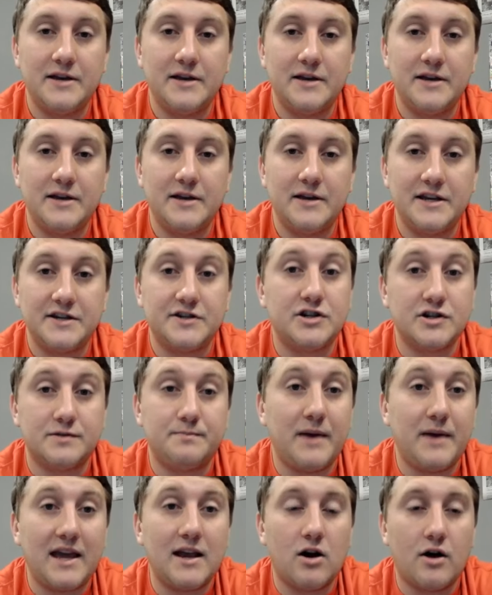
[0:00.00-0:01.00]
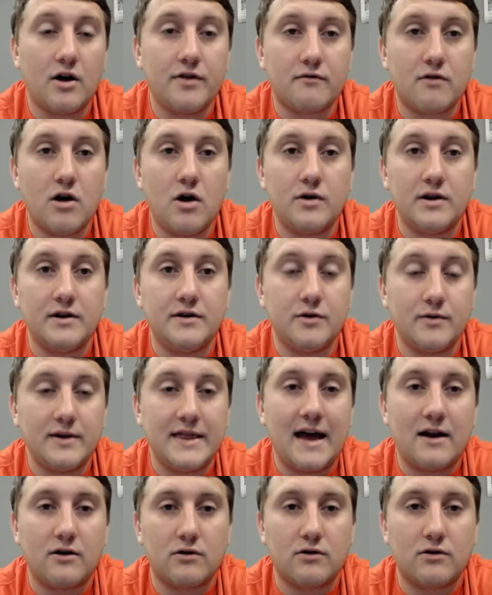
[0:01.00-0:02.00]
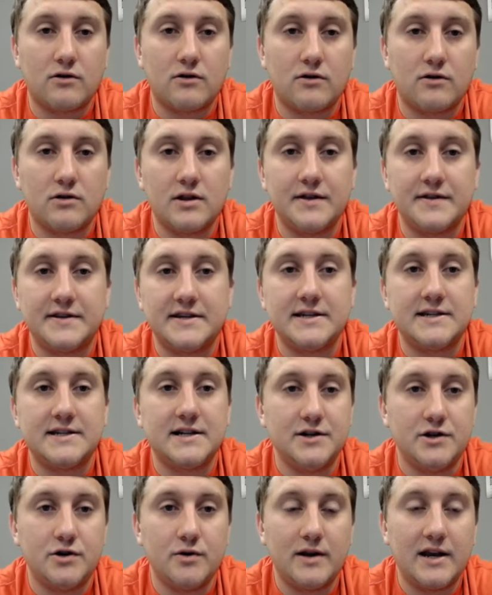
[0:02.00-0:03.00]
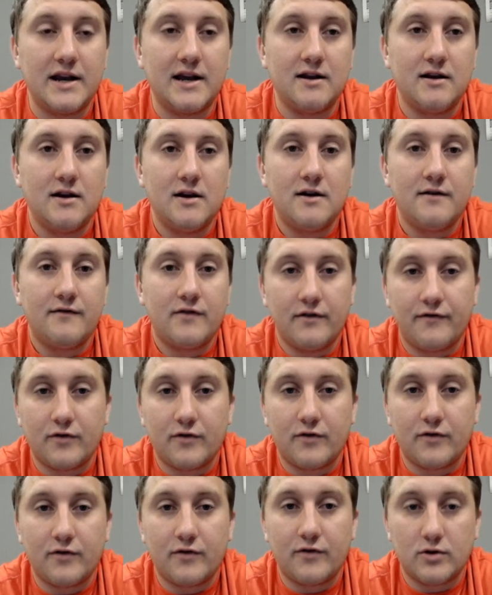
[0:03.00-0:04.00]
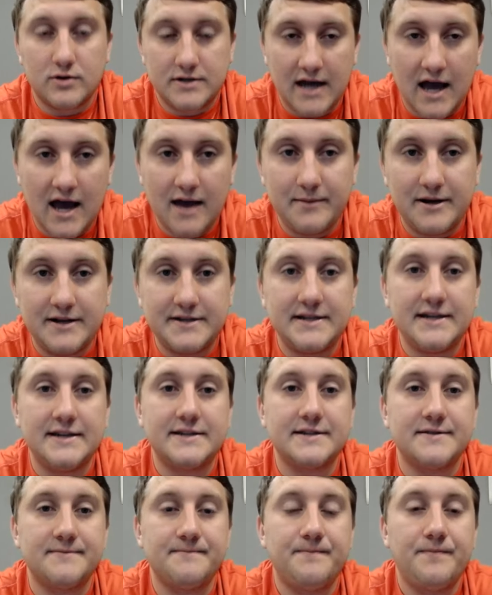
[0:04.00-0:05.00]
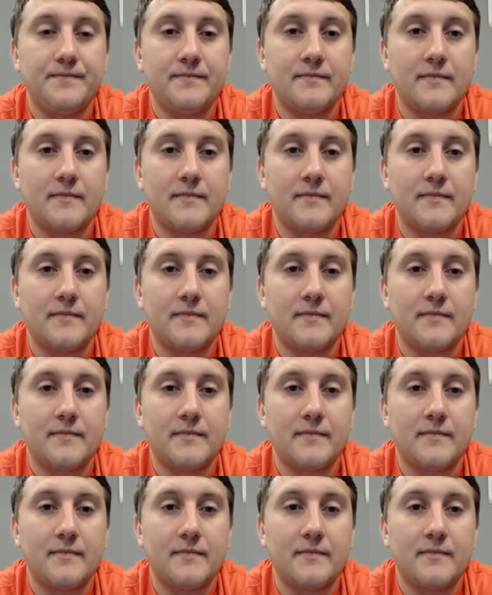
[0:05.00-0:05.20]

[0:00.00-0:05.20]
is just being on the road and doing that early in the season and doing it for the first time in a season.